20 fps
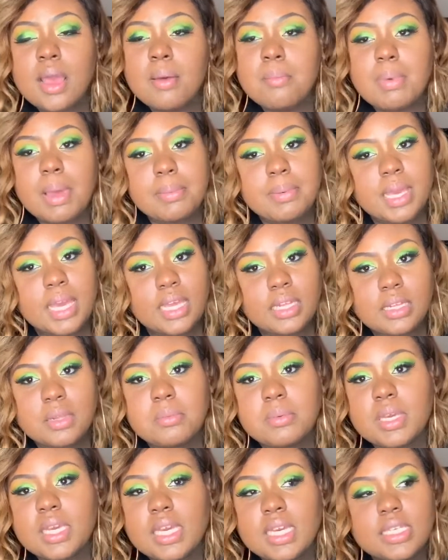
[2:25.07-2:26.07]
Baby, kick
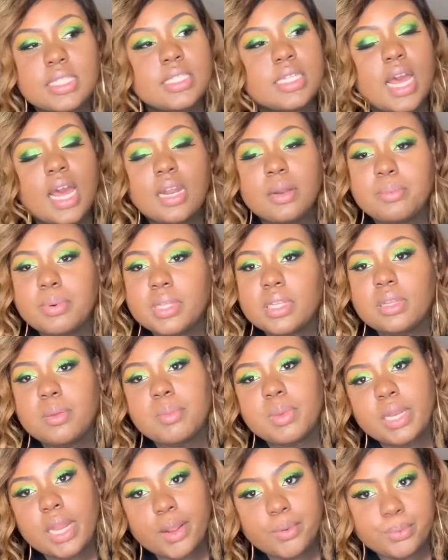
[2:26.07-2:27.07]
them kids out and put them
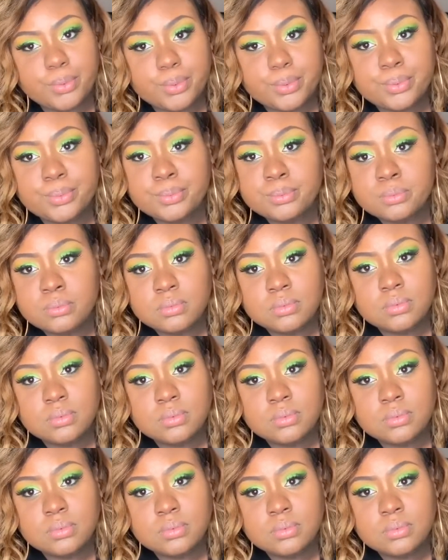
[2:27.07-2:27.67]
in their room.